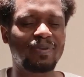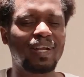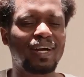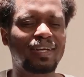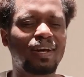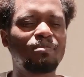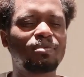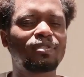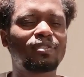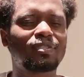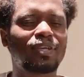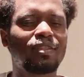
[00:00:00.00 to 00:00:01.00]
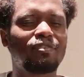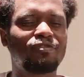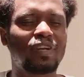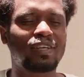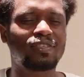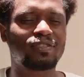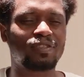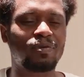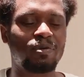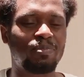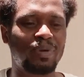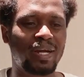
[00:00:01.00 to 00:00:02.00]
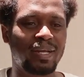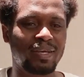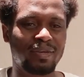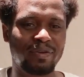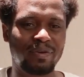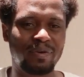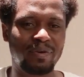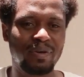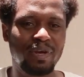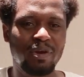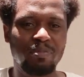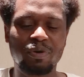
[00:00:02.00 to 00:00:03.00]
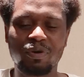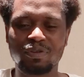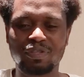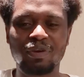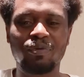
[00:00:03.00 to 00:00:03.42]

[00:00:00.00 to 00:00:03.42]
like I'm kind of like celebrating, because there